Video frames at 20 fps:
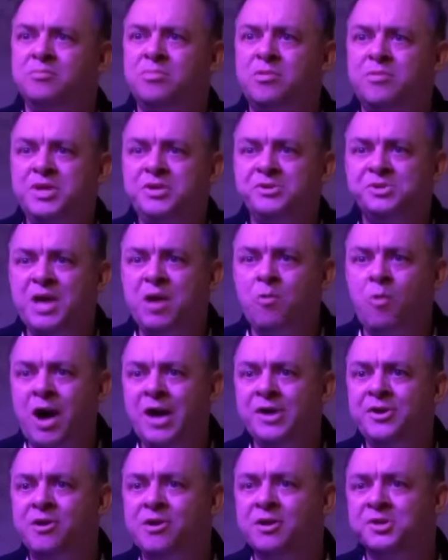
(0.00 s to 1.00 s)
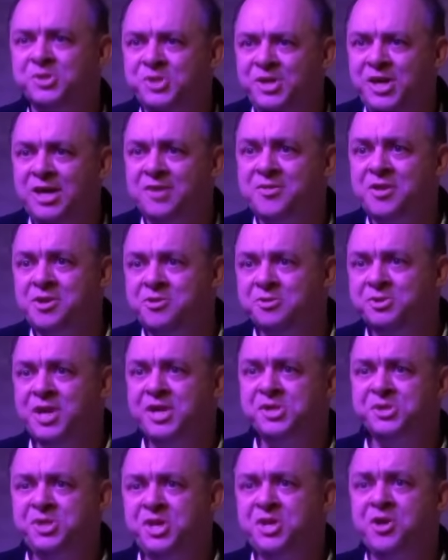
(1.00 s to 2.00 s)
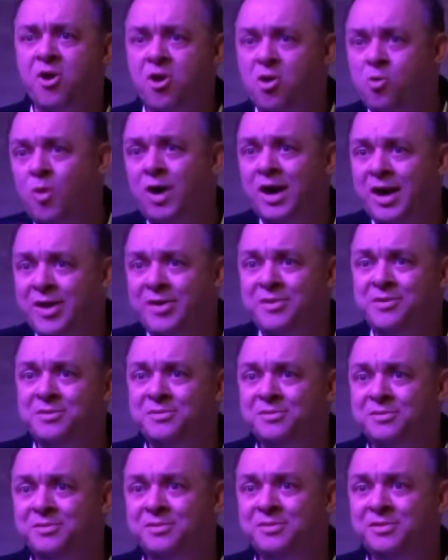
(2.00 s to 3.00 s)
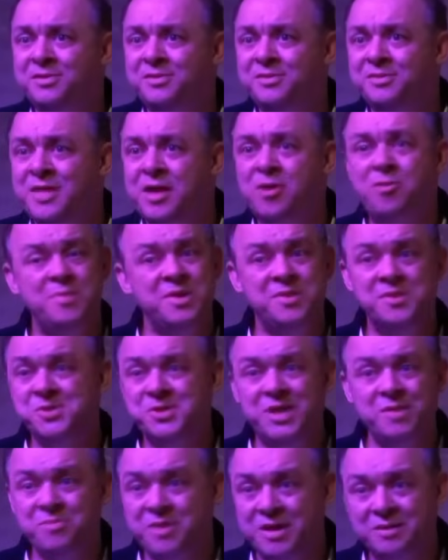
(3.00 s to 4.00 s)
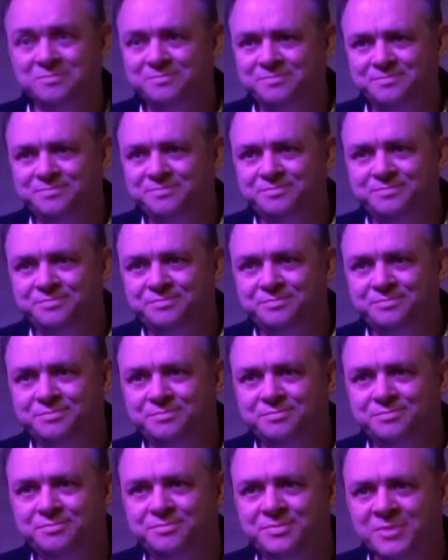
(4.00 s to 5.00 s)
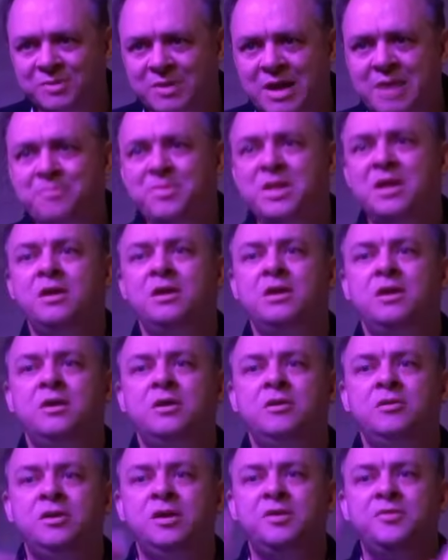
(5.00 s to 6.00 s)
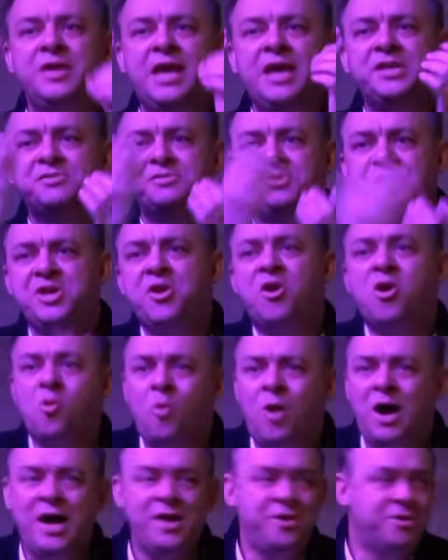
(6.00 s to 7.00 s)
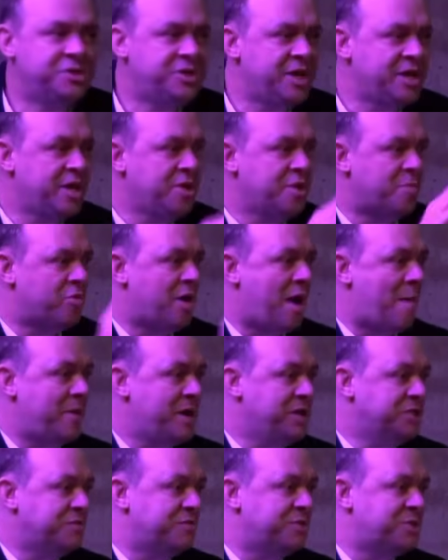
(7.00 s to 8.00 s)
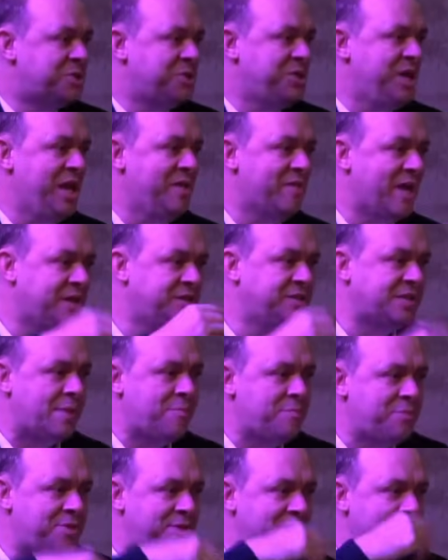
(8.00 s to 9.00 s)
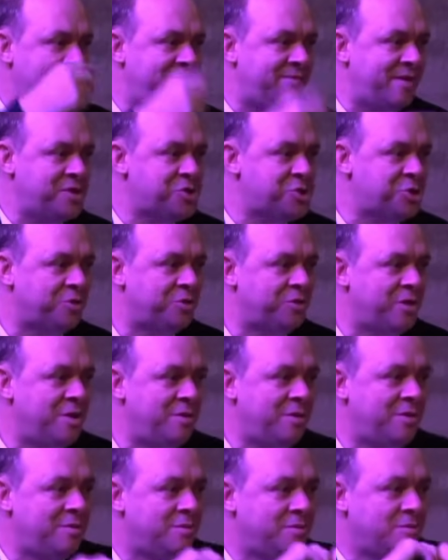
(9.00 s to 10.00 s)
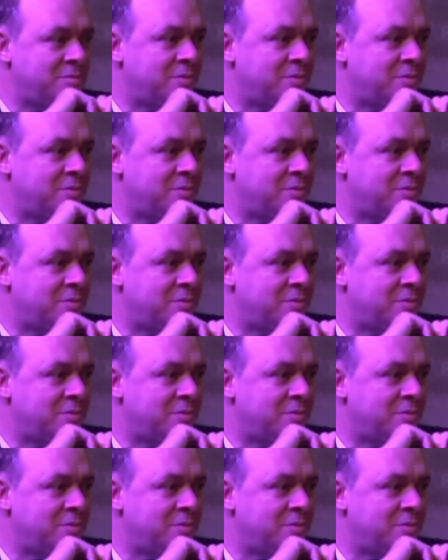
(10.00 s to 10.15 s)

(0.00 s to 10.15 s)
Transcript: But when you say wine dark sea and then you say sea dark wine, they don't mean the same thing, right? In the case of sea dark wine, you're taking the properties of the sea, like depth and adventure and